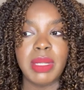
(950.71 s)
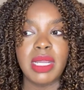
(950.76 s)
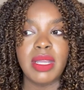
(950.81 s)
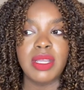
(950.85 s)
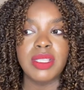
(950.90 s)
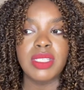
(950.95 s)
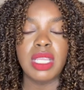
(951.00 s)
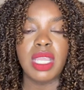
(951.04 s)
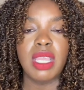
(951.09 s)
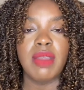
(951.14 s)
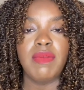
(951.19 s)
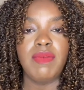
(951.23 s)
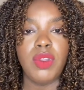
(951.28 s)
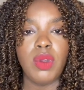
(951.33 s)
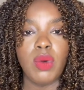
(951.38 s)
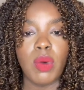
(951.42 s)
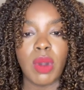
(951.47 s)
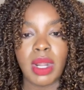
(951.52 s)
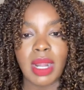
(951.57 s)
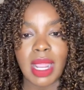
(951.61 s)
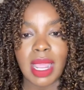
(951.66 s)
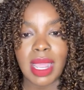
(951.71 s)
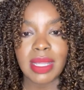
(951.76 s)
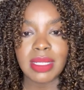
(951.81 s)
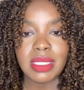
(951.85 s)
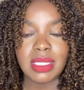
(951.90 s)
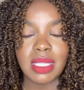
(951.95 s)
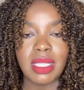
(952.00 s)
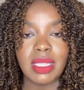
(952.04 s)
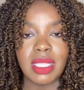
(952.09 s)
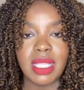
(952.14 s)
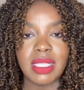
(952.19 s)
Because if you are an
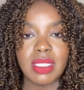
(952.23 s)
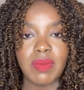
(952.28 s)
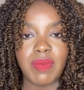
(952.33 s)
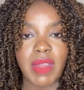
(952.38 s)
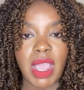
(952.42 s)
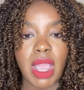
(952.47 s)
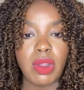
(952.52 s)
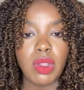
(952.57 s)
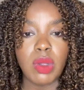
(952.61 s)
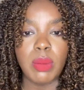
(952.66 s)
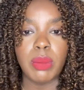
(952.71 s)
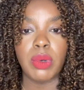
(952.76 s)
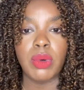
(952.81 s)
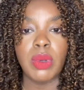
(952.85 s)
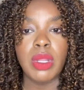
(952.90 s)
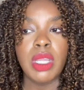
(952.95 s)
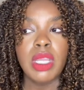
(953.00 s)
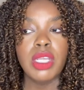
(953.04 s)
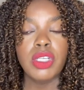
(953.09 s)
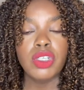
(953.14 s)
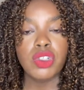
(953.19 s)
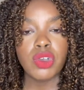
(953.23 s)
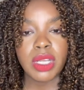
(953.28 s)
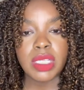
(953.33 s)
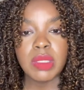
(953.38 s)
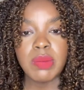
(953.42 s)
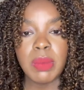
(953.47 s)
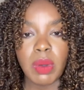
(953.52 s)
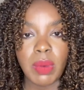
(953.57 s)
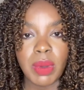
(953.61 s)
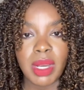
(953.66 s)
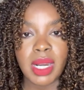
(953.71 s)
asset that's valuable,
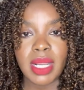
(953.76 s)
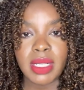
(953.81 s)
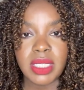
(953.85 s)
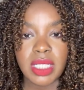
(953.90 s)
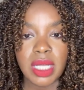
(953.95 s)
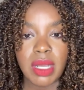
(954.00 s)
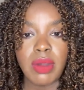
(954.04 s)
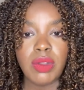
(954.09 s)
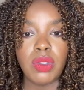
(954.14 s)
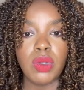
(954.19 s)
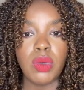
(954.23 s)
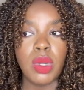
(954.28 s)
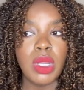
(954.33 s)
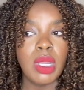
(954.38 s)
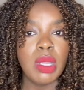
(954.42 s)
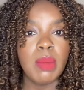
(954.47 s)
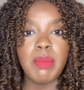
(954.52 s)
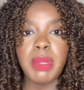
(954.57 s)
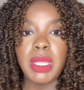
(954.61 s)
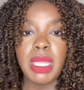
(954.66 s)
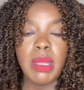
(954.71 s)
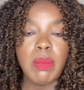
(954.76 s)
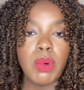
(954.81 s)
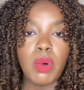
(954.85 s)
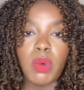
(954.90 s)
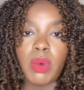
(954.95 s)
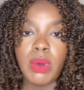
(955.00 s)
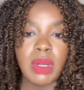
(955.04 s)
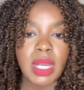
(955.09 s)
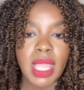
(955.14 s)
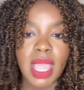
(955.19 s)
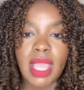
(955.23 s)
trust me when I tell you,
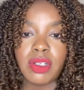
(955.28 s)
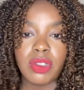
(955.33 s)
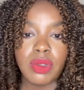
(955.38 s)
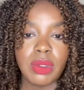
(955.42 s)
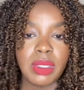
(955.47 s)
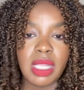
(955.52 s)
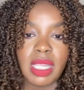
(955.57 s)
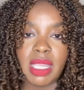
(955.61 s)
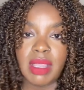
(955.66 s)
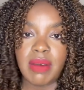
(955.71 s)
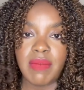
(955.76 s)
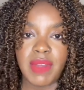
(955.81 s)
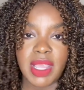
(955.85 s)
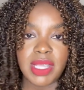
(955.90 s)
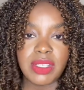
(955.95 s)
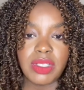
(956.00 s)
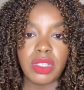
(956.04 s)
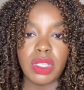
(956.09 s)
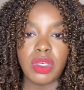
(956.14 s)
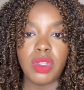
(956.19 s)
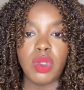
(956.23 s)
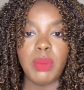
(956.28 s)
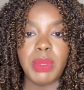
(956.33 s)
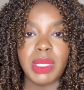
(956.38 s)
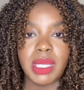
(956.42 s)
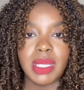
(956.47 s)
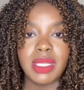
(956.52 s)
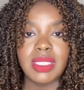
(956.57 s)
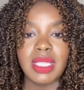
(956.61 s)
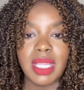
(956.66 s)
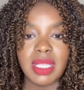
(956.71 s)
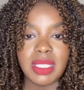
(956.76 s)
people will naturally invest in you
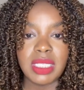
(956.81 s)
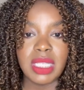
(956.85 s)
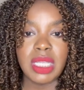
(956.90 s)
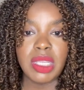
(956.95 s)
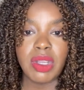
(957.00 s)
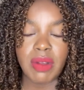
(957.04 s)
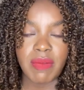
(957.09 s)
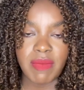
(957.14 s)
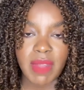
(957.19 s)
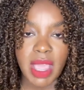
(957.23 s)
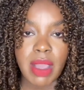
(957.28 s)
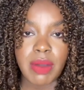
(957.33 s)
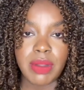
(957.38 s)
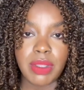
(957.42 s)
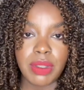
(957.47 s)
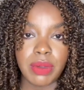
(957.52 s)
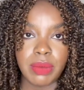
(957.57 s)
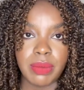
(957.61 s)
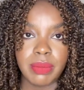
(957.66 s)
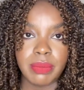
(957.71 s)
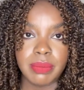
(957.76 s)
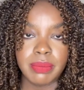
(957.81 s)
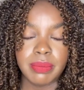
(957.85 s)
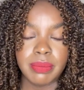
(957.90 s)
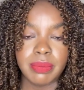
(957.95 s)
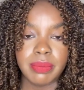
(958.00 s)
because they see your value.